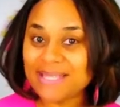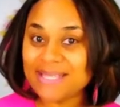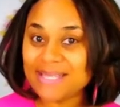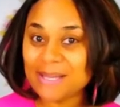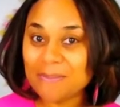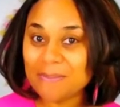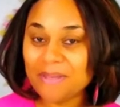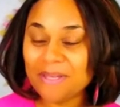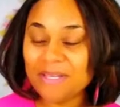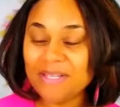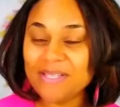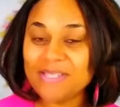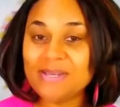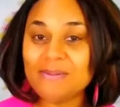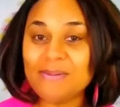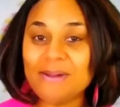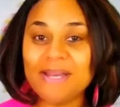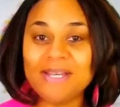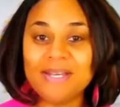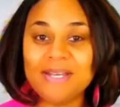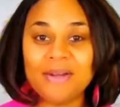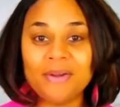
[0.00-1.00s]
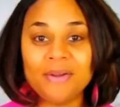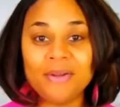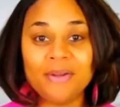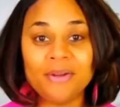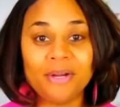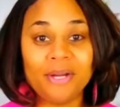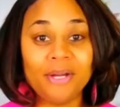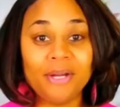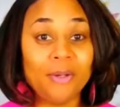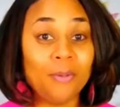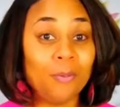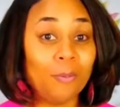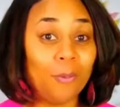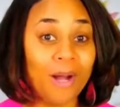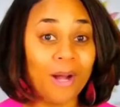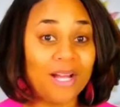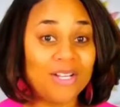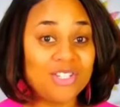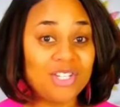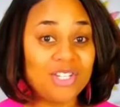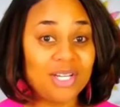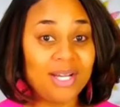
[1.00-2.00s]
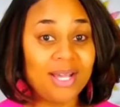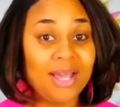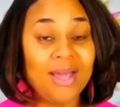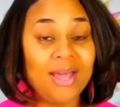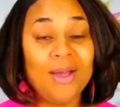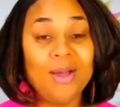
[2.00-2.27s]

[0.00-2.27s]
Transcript: something so I know you're here watching,